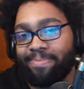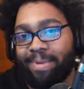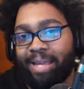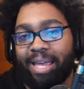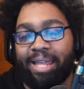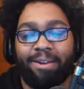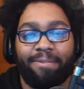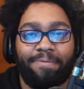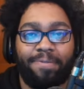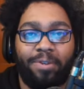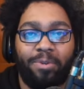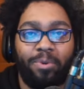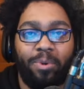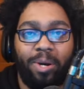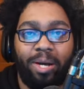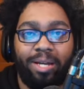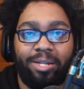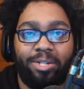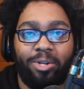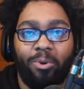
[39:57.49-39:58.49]
And if you
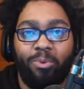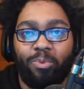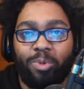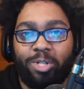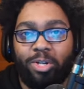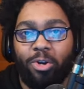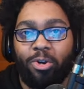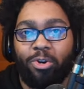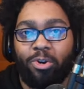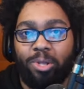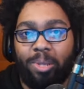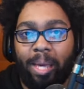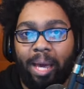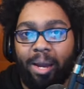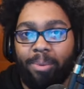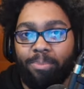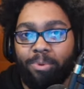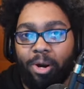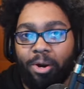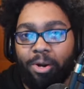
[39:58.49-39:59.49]
don't return her
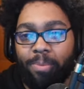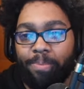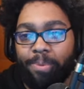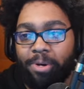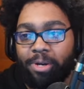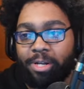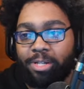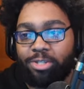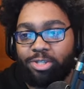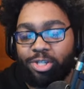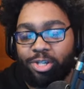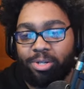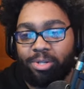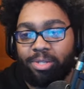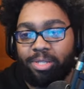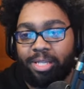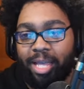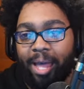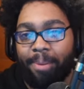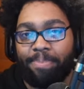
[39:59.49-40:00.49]
library book,
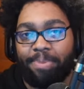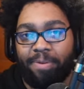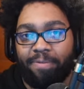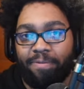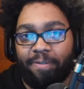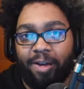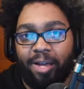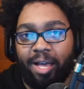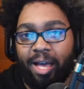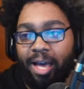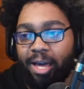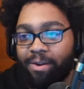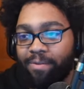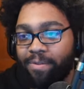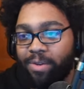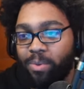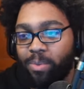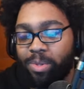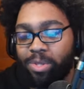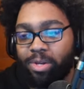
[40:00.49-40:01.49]
she'll zap the fuck out of
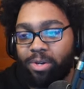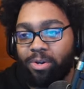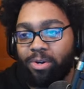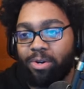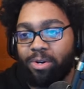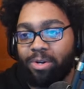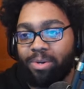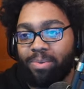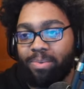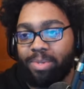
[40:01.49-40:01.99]
you with her